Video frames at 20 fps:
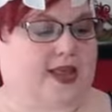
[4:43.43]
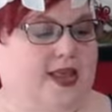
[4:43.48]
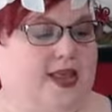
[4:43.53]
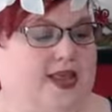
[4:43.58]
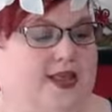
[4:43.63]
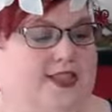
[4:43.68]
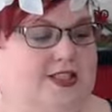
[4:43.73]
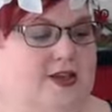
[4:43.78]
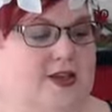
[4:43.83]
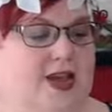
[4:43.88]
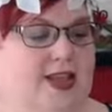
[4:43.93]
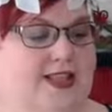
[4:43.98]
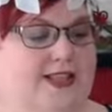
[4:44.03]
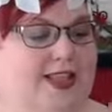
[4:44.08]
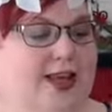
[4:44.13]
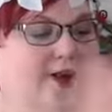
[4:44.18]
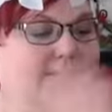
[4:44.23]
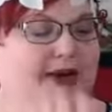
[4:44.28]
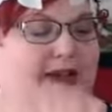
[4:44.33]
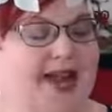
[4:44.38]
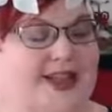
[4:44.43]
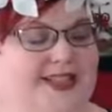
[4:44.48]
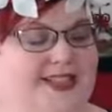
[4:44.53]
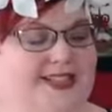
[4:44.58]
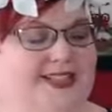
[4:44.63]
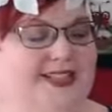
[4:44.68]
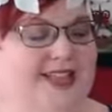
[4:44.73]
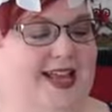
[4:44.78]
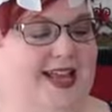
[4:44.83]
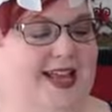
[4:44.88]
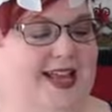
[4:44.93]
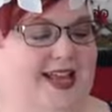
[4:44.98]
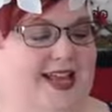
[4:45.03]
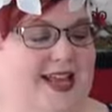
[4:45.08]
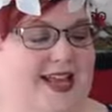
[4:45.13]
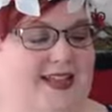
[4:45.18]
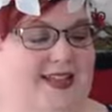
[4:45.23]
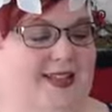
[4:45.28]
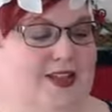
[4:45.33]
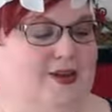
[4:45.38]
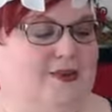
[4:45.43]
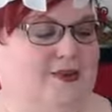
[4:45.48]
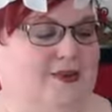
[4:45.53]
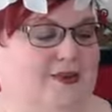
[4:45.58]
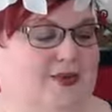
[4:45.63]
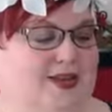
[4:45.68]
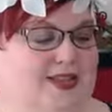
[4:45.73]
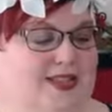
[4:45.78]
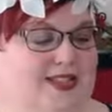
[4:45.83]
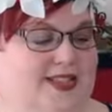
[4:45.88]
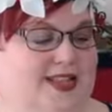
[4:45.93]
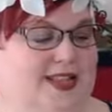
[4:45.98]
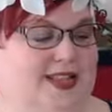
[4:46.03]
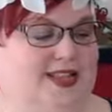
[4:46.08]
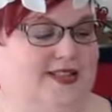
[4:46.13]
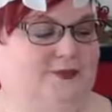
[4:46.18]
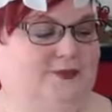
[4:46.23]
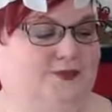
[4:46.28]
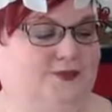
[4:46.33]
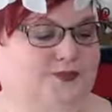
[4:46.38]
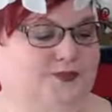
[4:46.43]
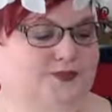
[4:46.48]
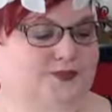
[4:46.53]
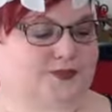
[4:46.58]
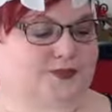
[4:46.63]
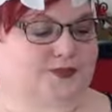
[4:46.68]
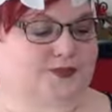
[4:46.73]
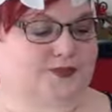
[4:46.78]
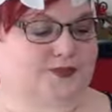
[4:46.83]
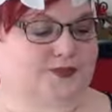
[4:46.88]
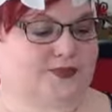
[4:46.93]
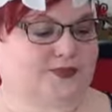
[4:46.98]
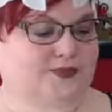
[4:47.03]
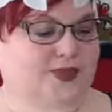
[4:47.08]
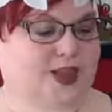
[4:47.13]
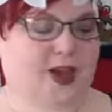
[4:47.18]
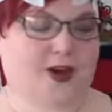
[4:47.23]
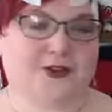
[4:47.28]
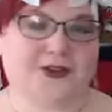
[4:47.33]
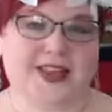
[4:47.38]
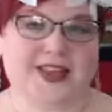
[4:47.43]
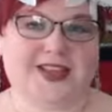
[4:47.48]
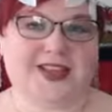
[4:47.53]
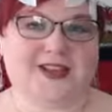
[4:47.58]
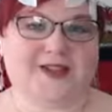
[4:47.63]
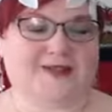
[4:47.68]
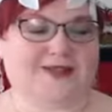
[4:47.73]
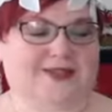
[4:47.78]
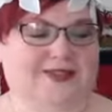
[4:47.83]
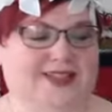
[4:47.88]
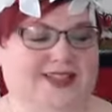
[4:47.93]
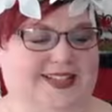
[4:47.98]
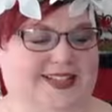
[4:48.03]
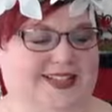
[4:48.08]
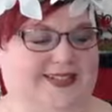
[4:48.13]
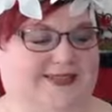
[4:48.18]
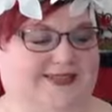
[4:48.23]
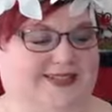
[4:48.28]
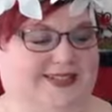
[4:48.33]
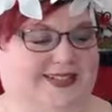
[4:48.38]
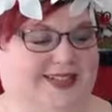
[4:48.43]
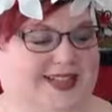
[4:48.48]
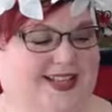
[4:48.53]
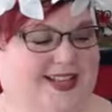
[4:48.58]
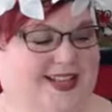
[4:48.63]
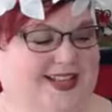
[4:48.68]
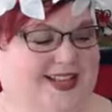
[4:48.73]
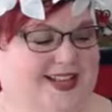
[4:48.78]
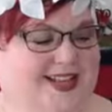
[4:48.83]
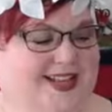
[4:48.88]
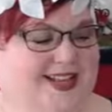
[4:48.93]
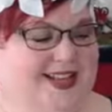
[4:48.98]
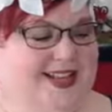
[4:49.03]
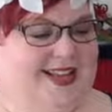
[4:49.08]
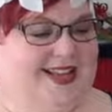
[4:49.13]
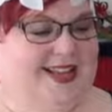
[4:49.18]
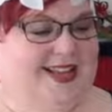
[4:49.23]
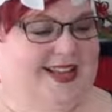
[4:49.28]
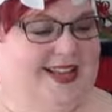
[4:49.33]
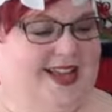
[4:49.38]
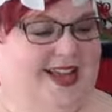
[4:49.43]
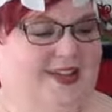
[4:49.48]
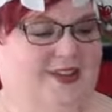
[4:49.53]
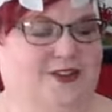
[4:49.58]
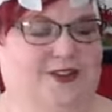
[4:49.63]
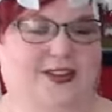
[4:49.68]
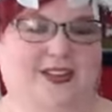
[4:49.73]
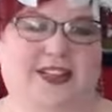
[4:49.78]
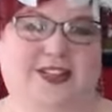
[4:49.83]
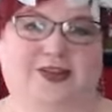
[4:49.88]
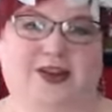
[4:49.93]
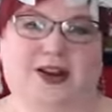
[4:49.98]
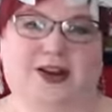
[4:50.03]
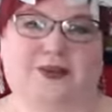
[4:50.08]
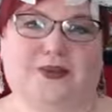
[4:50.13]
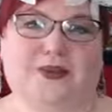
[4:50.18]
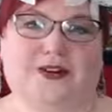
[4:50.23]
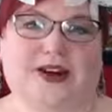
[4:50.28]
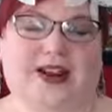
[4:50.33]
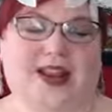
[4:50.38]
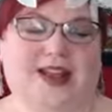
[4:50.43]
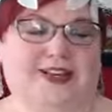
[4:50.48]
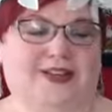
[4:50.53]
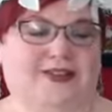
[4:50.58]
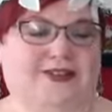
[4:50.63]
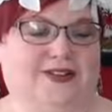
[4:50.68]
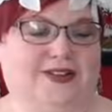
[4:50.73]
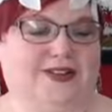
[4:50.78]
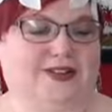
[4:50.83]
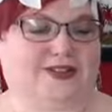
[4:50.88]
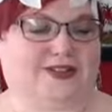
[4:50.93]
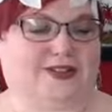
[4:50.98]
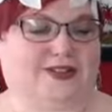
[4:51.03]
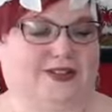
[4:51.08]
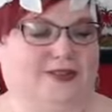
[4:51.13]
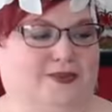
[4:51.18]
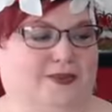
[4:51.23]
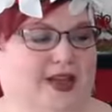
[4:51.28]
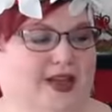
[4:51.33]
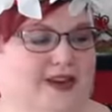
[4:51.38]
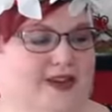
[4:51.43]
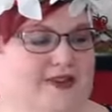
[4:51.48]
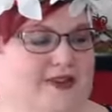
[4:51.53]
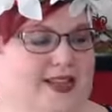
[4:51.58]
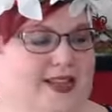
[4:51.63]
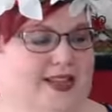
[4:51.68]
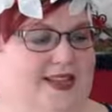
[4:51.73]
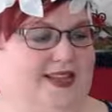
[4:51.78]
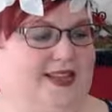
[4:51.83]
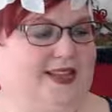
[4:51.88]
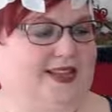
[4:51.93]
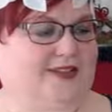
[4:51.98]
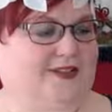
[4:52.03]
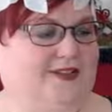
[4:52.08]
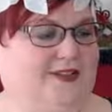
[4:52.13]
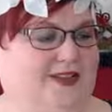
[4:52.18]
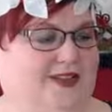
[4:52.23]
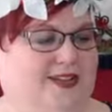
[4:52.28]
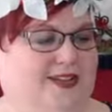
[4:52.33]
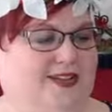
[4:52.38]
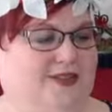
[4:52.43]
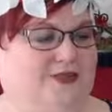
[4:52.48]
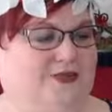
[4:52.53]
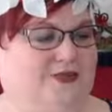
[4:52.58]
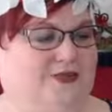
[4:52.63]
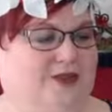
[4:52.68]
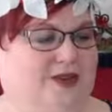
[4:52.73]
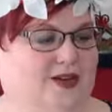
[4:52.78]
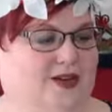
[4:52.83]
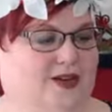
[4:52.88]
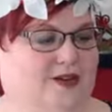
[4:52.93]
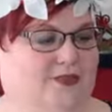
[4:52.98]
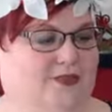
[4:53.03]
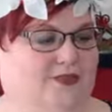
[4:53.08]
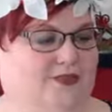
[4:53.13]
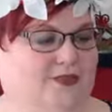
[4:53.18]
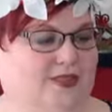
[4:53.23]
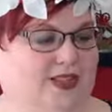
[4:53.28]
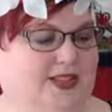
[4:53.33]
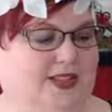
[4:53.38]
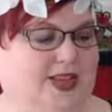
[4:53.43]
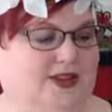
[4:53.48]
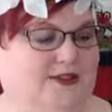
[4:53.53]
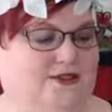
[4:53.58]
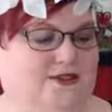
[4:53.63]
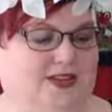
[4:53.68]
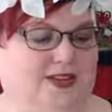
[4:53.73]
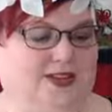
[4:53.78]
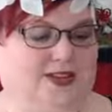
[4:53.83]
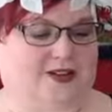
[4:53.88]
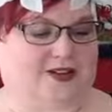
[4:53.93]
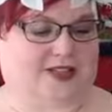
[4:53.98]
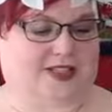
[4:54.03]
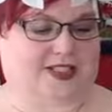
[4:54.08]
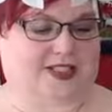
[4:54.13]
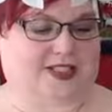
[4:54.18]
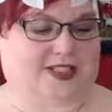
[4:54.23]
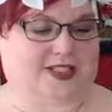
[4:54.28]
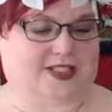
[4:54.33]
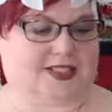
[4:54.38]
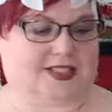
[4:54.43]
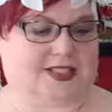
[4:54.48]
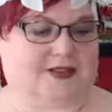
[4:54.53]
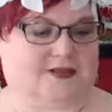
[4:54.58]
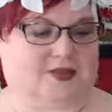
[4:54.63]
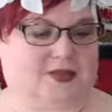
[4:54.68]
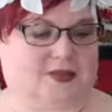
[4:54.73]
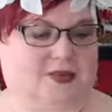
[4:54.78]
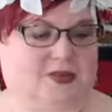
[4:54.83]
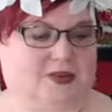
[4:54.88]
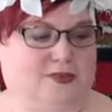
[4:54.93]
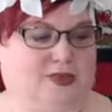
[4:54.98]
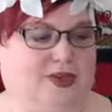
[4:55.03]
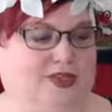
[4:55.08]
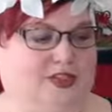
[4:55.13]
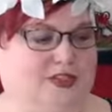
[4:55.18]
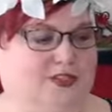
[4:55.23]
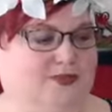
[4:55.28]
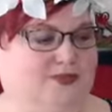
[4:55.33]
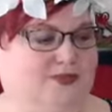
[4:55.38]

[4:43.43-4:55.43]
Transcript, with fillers: So hello, Angela. Hello, Marissa. Oh, thank you, Marissa. I usually try to wear a headdress or some kind of head thing during these um, live videos because I just love them so much.